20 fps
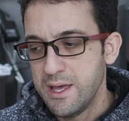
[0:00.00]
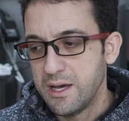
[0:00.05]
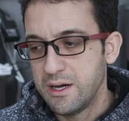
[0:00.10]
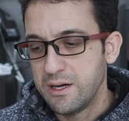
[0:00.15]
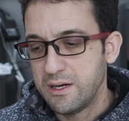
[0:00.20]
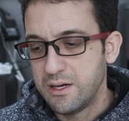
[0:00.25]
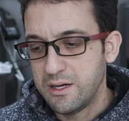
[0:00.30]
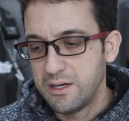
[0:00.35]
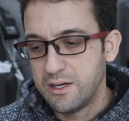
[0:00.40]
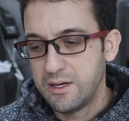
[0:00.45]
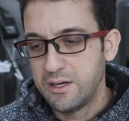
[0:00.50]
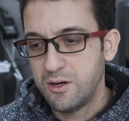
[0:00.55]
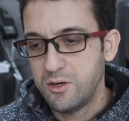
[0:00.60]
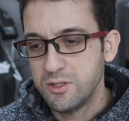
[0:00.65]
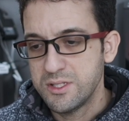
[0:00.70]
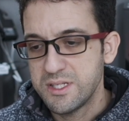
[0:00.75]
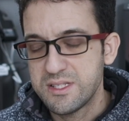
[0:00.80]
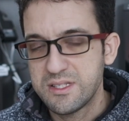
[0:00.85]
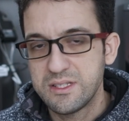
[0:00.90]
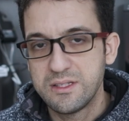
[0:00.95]

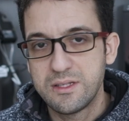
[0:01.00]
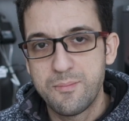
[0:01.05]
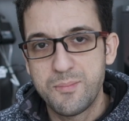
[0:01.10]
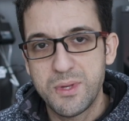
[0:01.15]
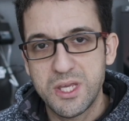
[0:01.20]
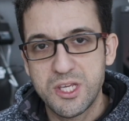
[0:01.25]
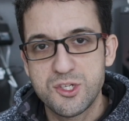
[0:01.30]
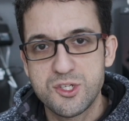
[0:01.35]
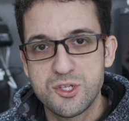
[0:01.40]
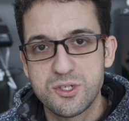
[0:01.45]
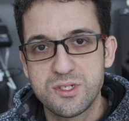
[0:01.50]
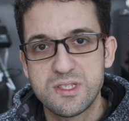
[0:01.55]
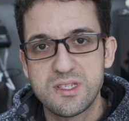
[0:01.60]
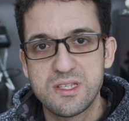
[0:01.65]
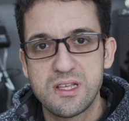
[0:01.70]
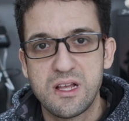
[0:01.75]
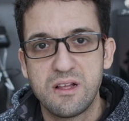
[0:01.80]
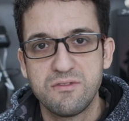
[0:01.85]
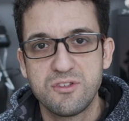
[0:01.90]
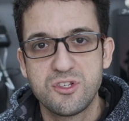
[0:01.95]
honestly, the picture
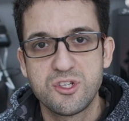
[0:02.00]
itself